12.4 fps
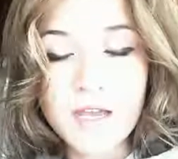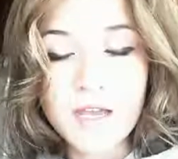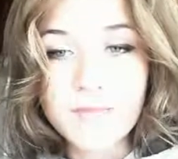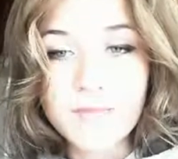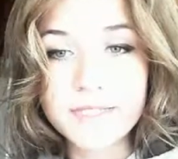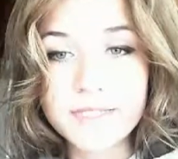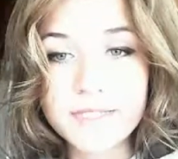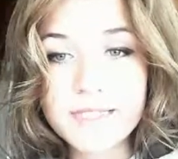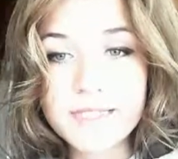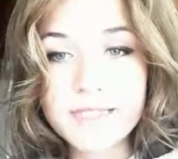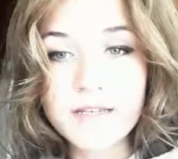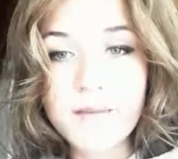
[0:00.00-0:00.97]
But this
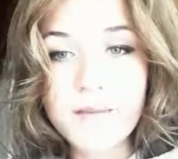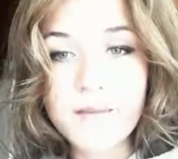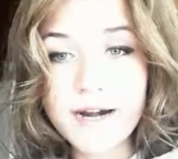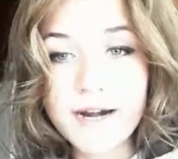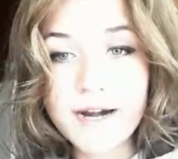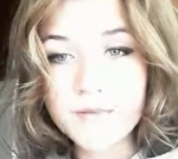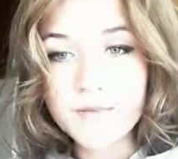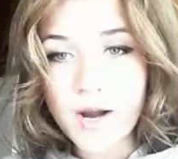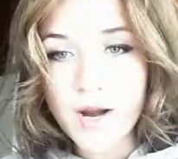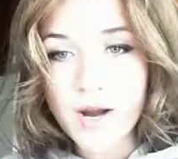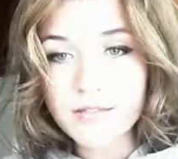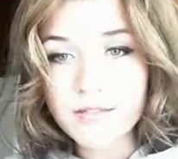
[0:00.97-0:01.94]
market
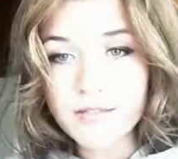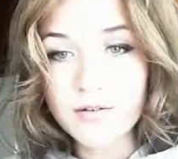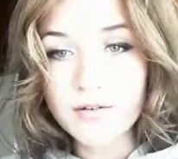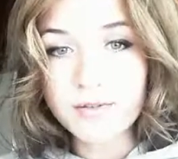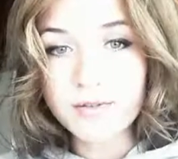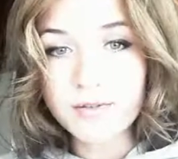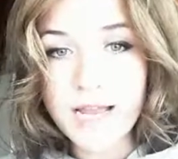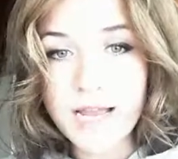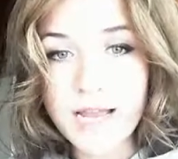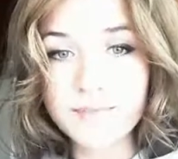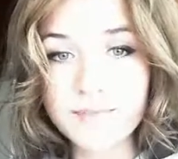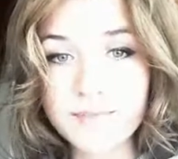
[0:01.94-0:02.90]
presence also has a
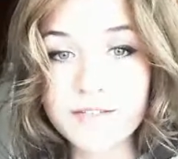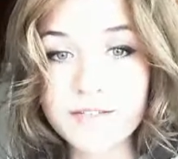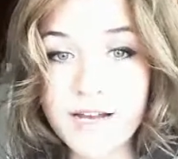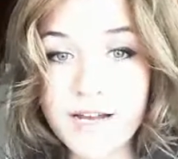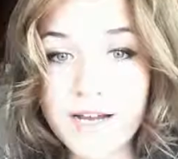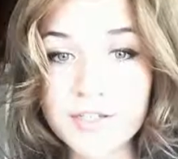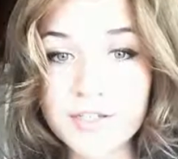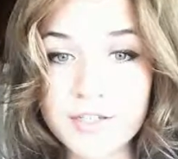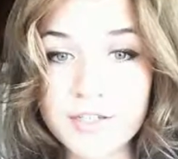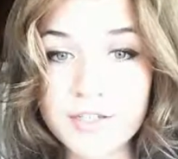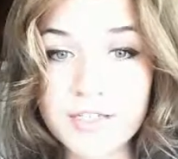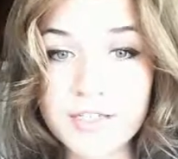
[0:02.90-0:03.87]
big advantage
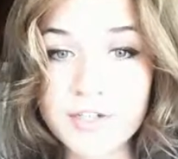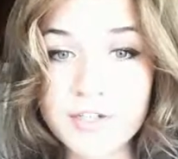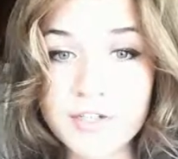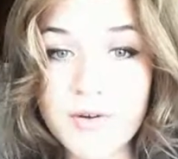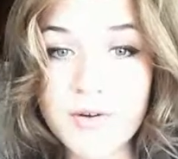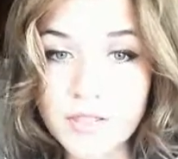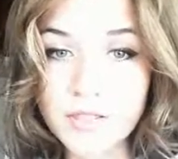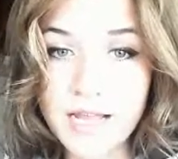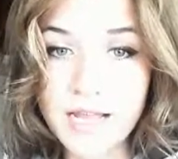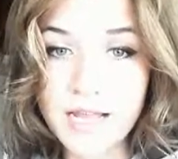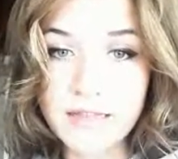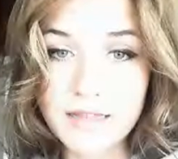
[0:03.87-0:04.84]
such as cost
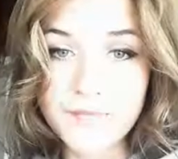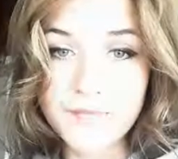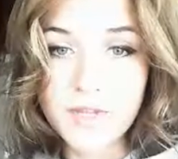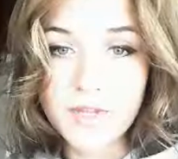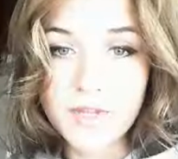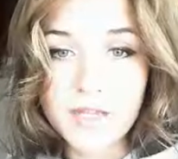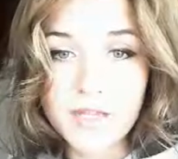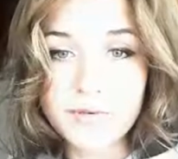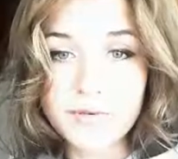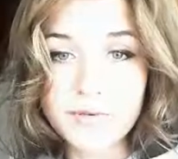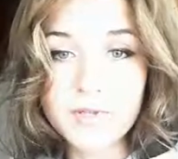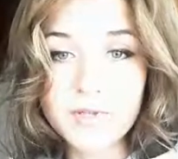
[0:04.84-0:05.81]
cut. There
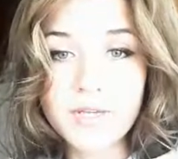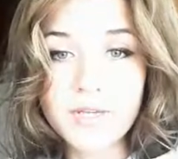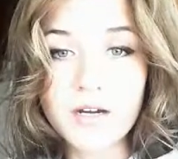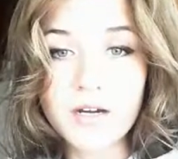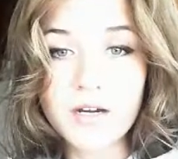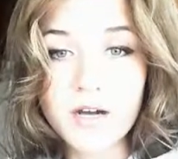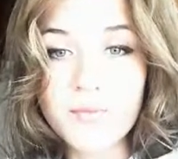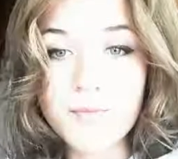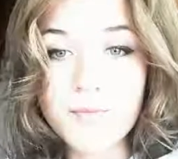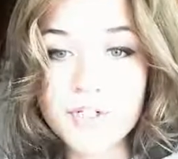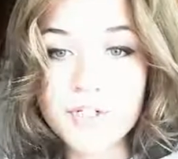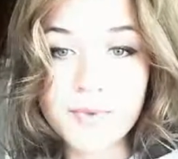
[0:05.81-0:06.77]
will be no more
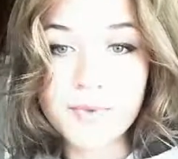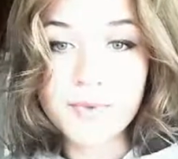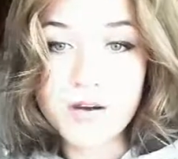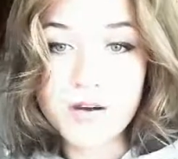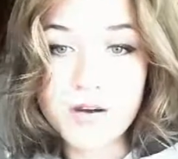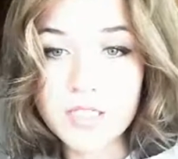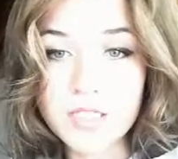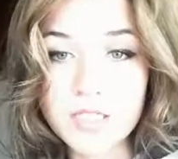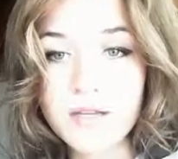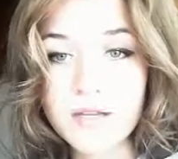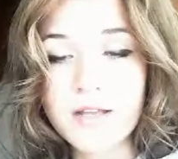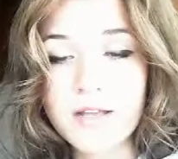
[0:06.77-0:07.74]
shipping costs,
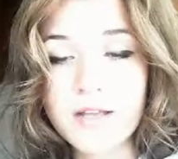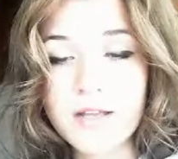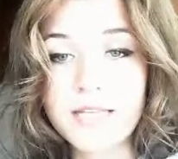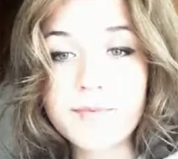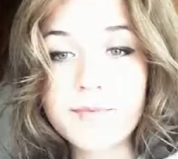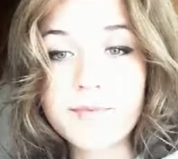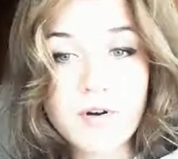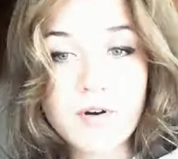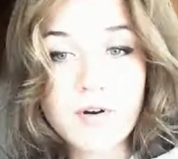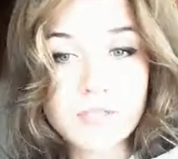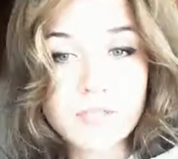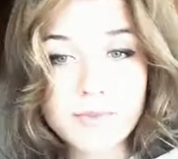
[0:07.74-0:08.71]
labor
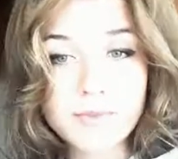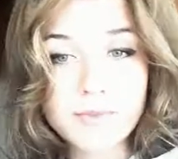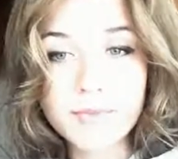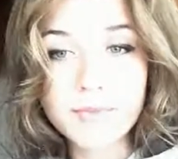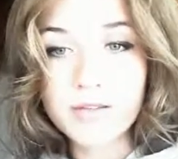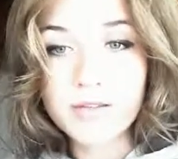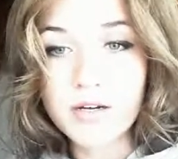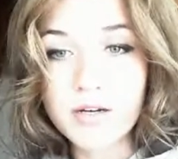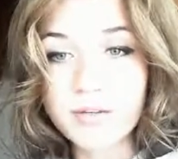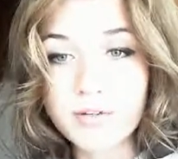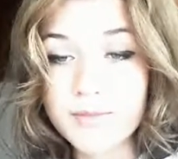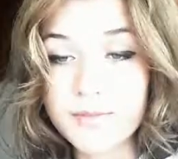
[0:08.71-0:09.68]
costs will be
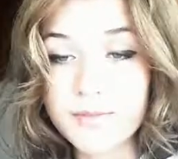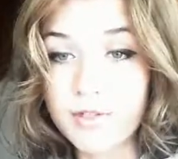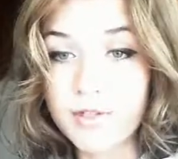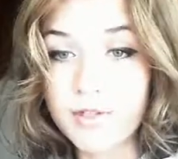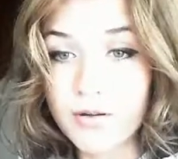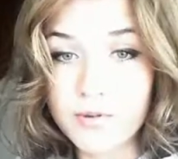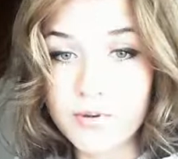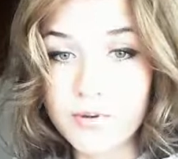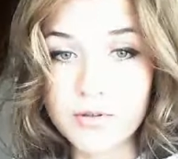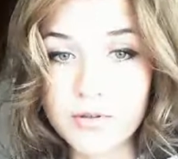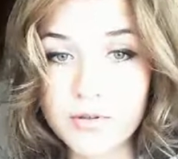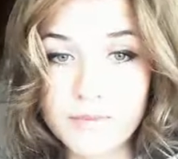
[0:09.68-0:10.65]
noticeably
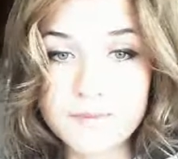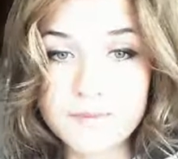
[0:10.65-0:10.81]
lower.